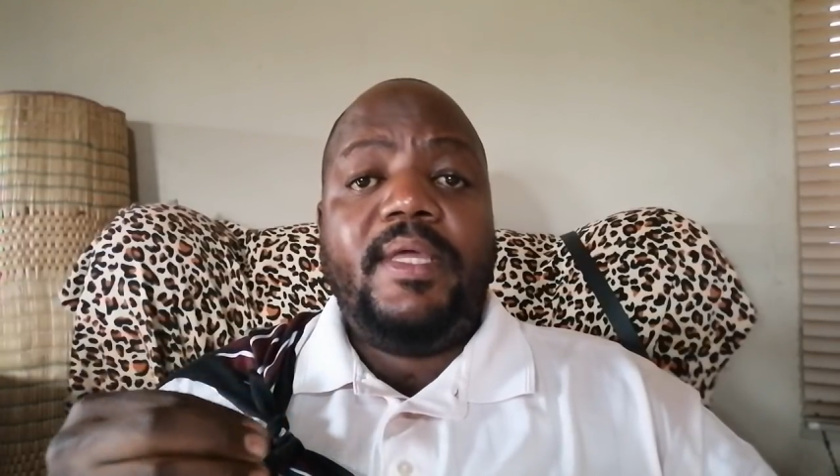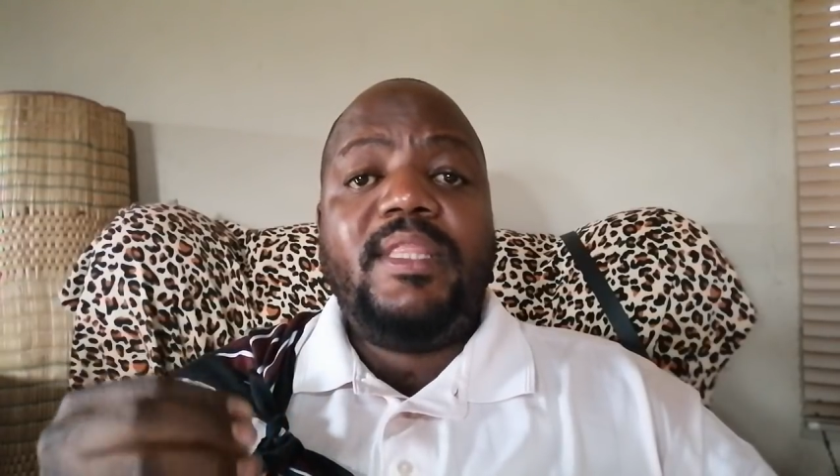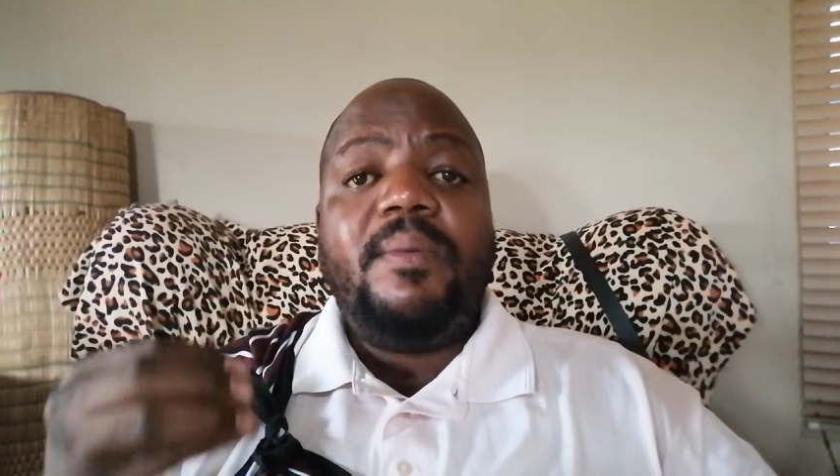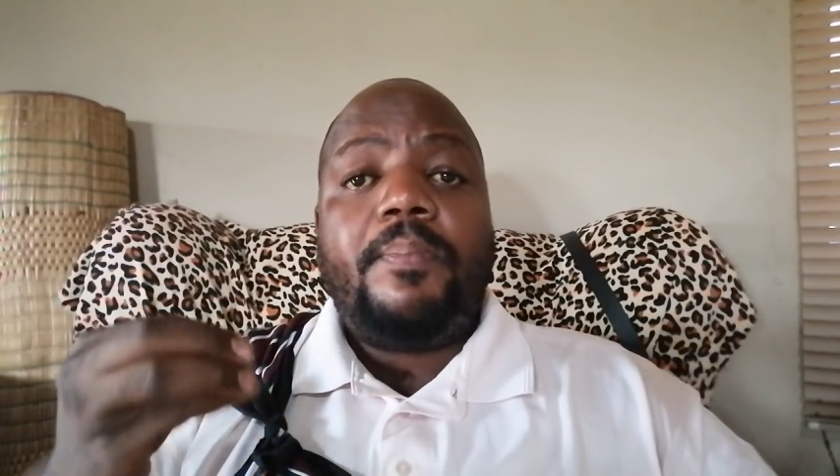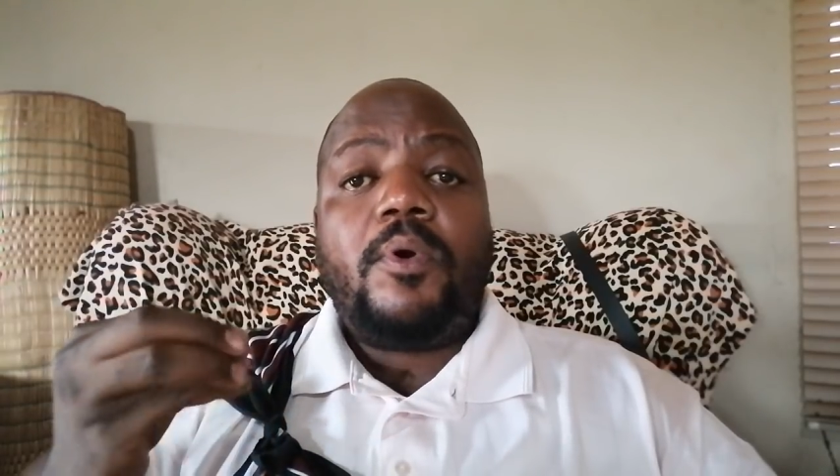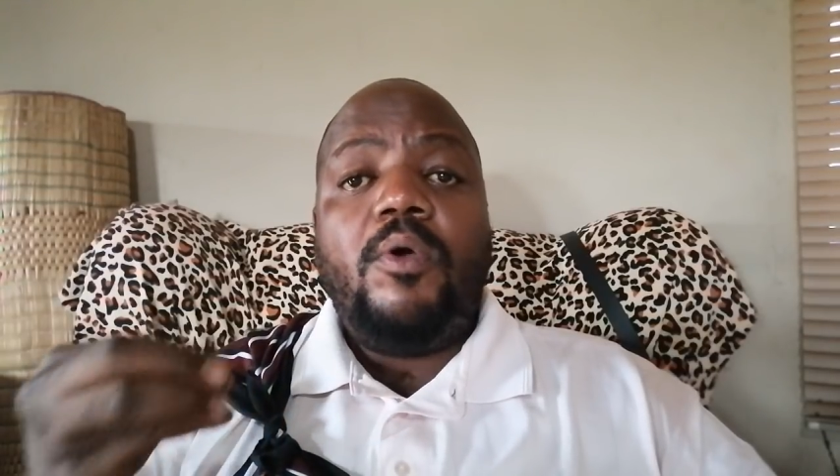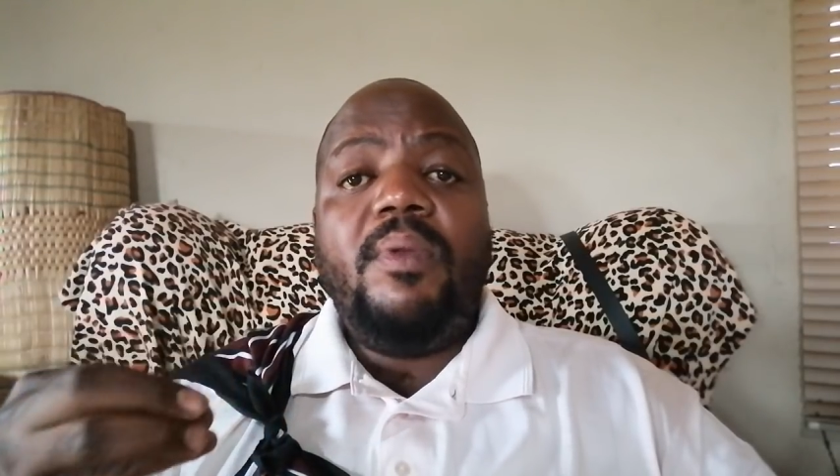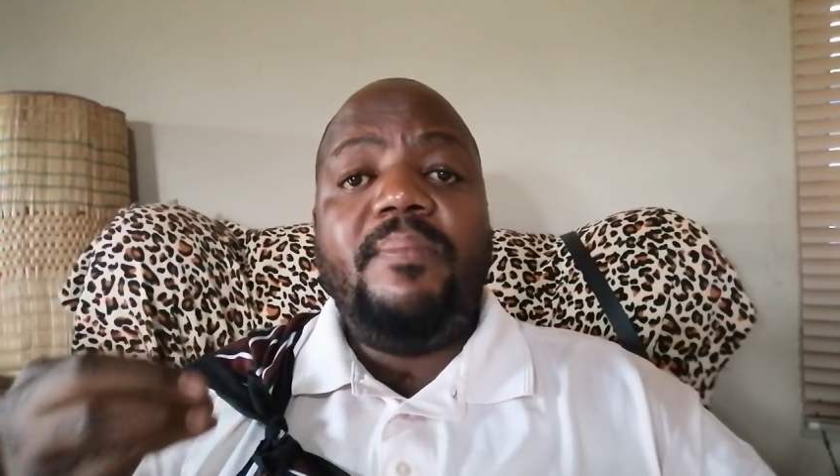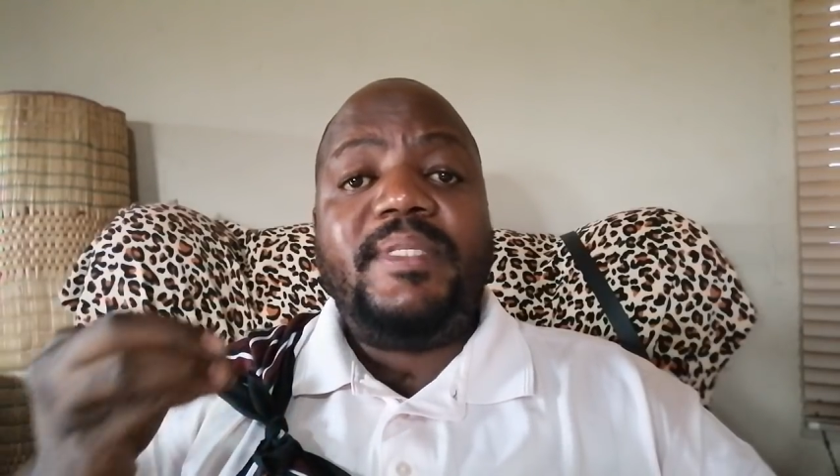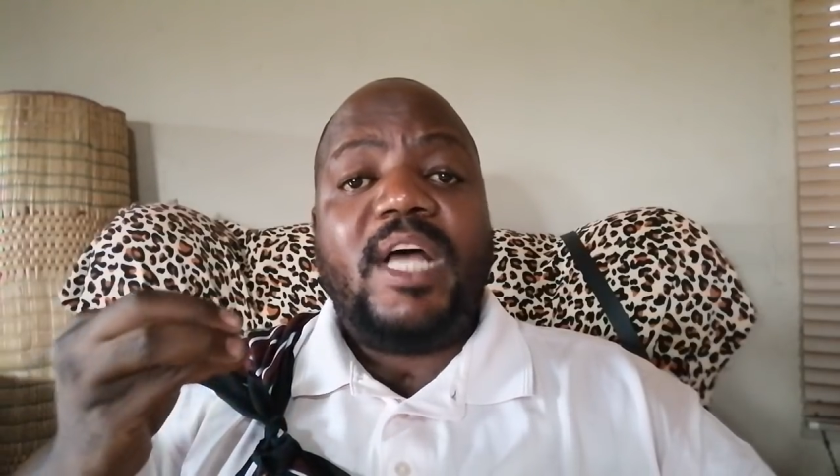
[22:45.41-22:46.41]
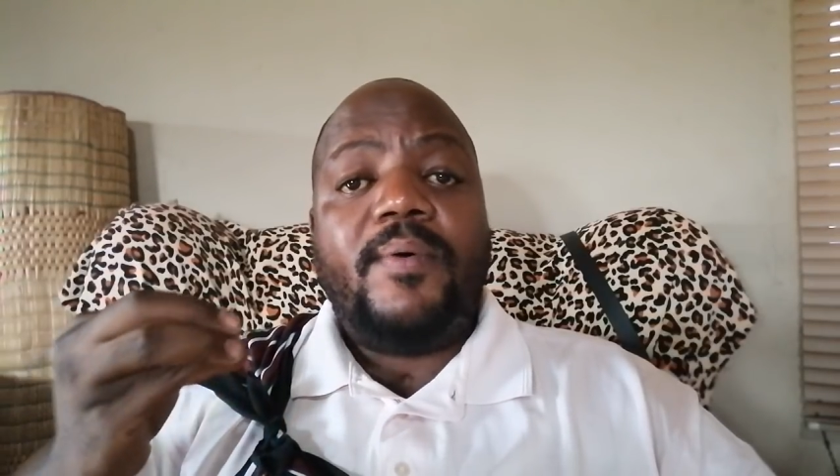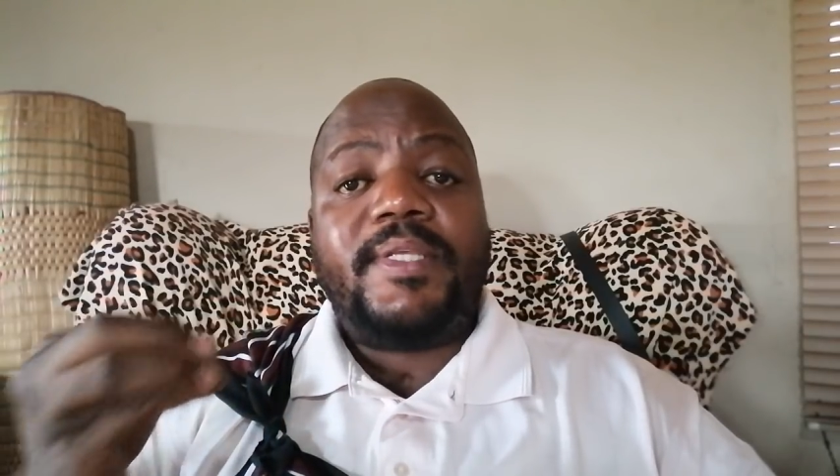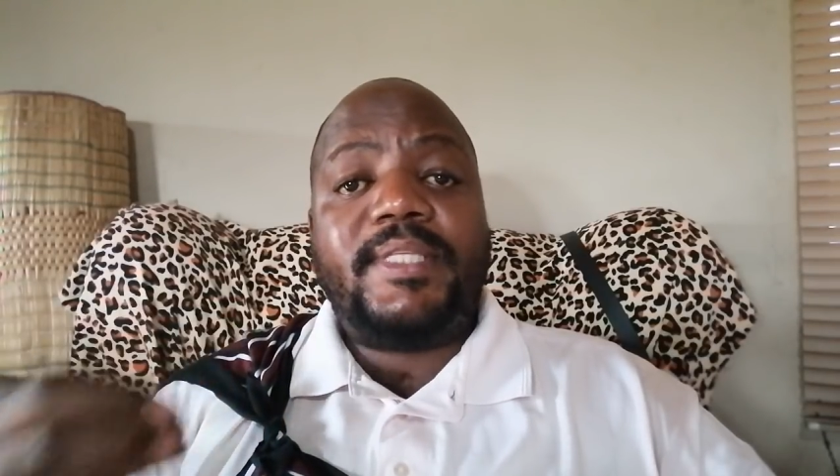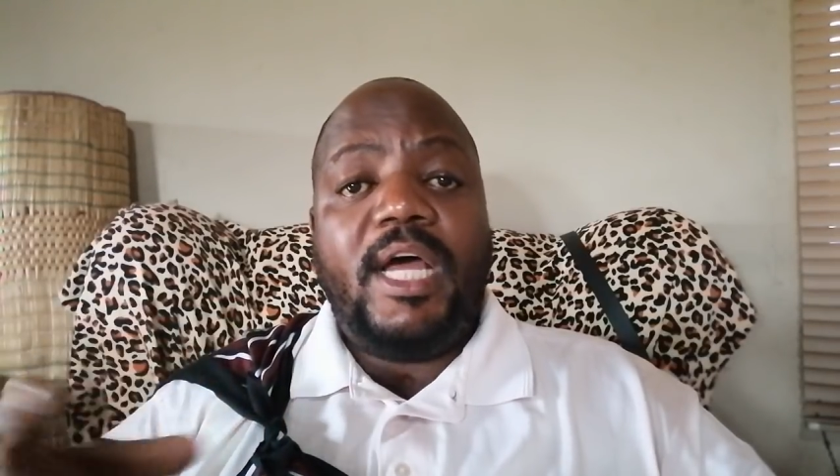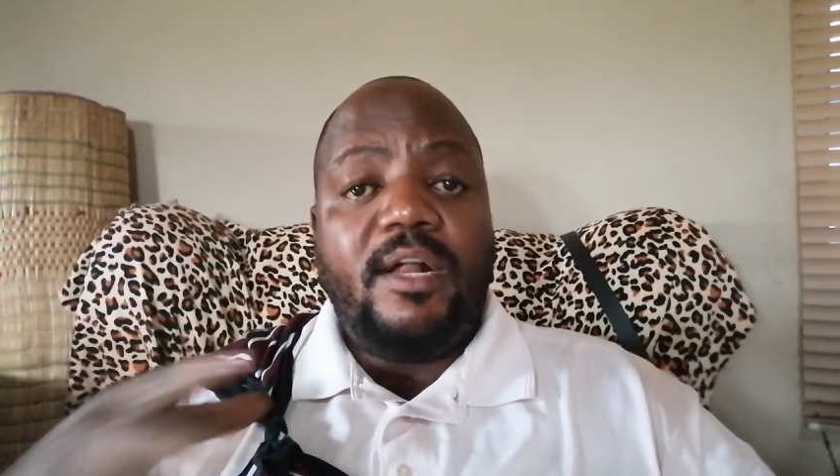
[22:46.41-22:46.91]
The problem is
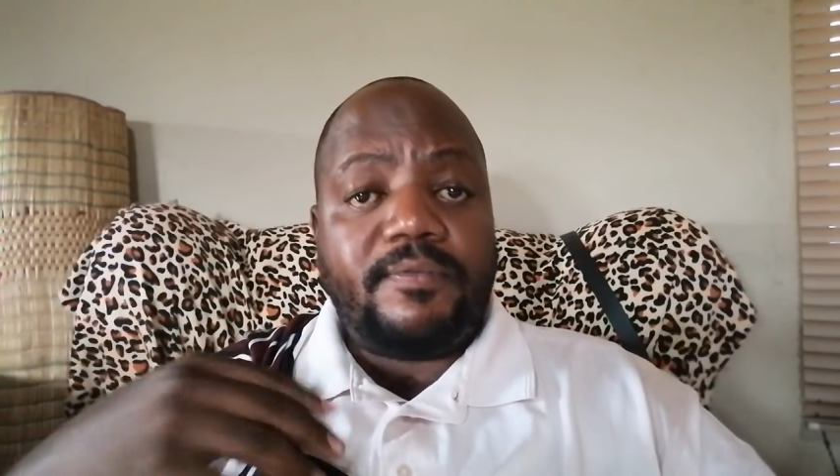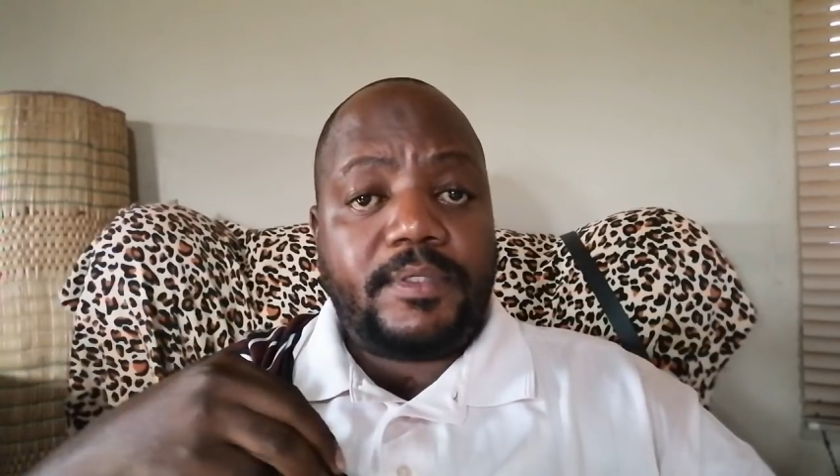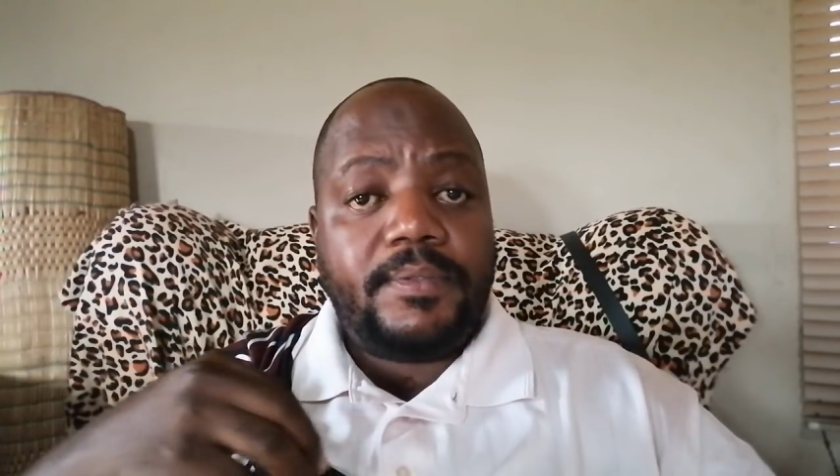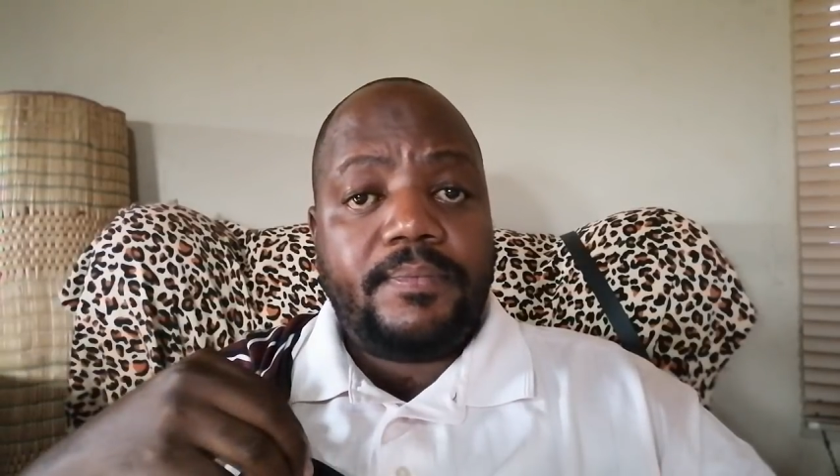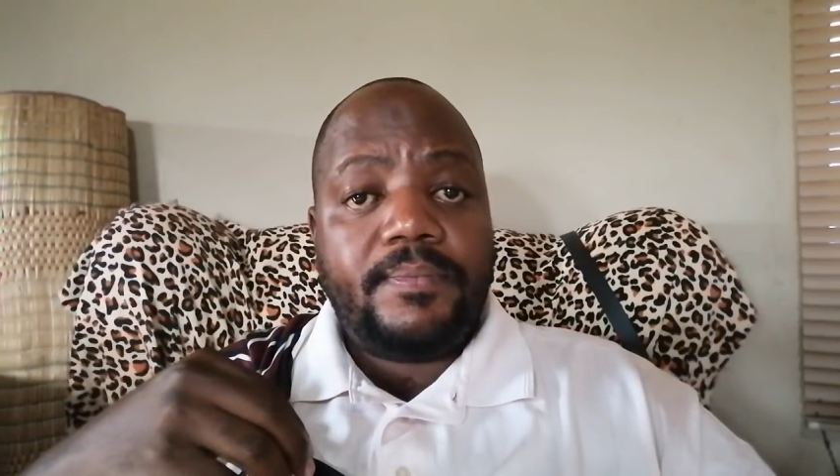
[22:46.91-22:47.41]
ourselves.